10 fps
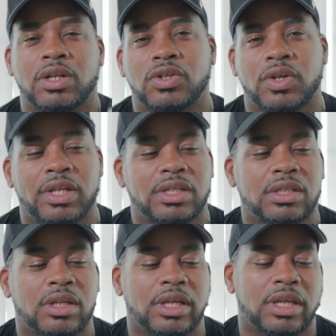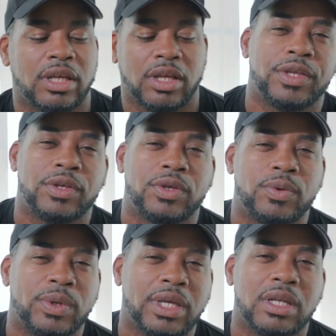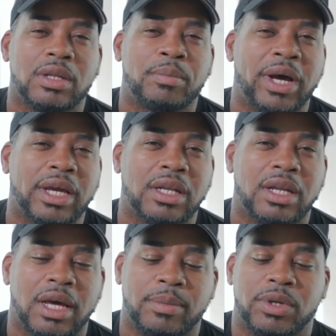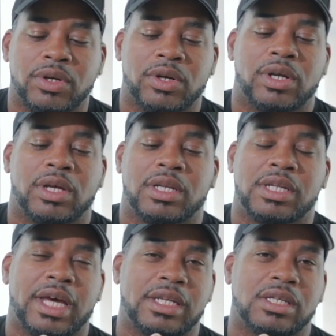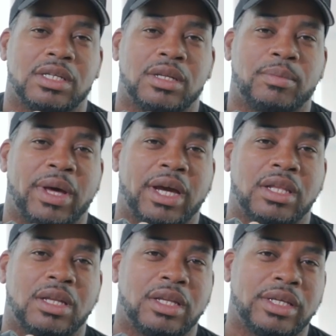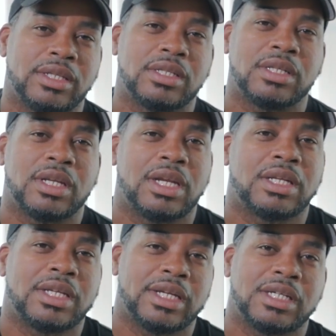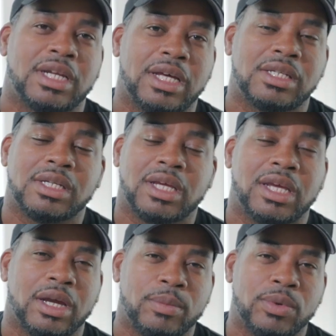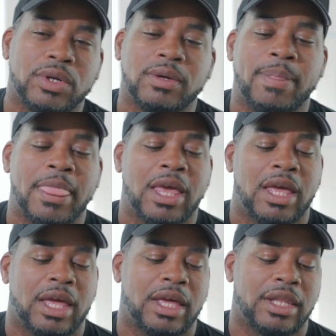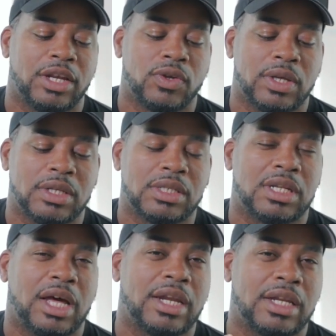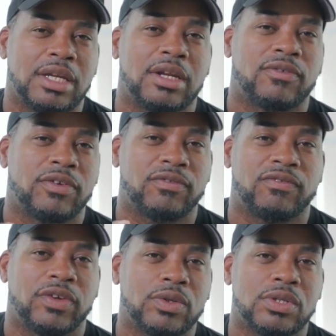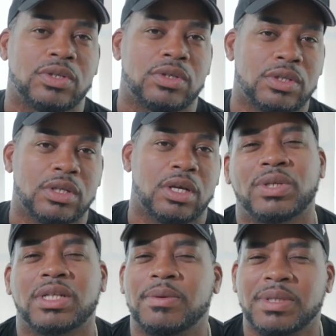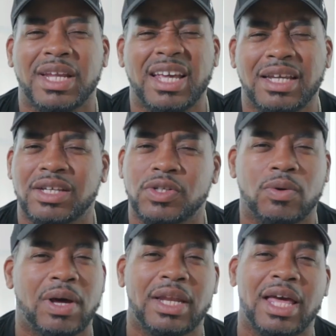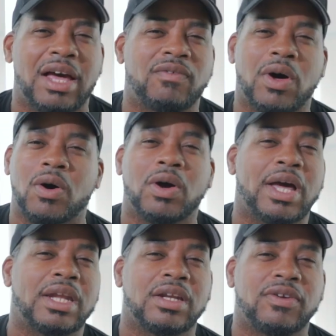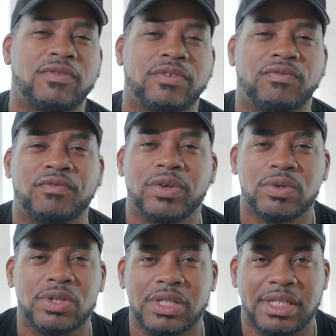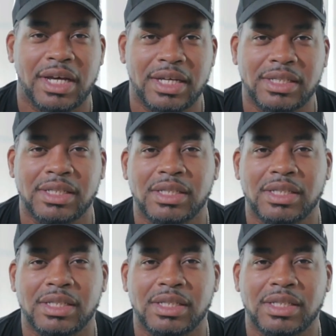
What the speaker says: traditionally, you would get the mic adapter, attach it to the back of the lens, and then attach that to the camera. And then you can slide in different filters, which comes in handy because you don't have to have all kind of different filter sizes.